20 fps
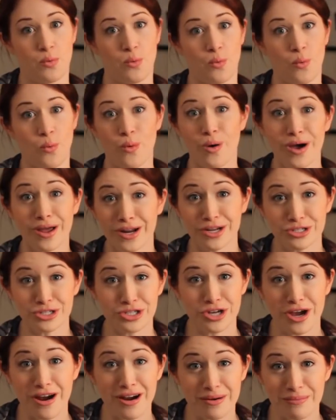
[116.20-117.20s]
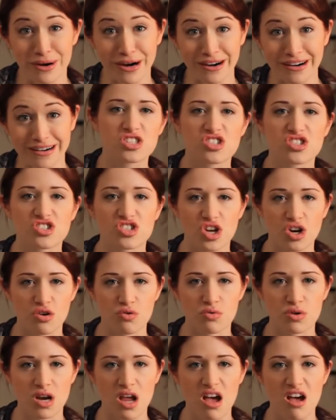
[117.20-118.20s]
what a charmer!
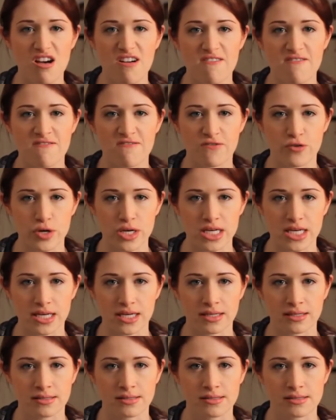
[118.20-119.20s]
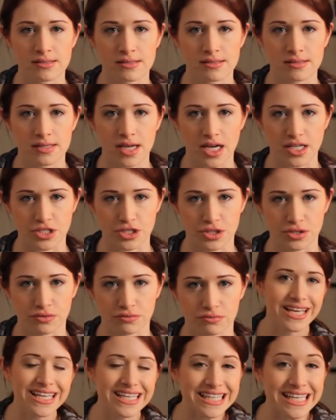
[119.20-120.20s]
Stone freaking statue.
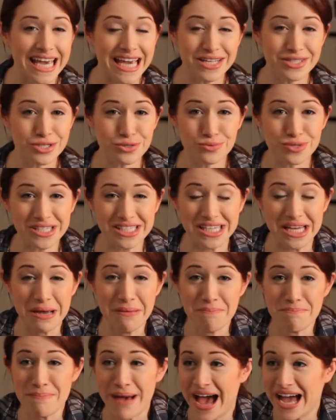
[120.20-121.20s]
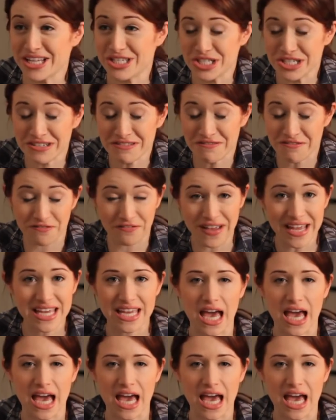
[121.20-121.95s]
Like, can't you just imagine fake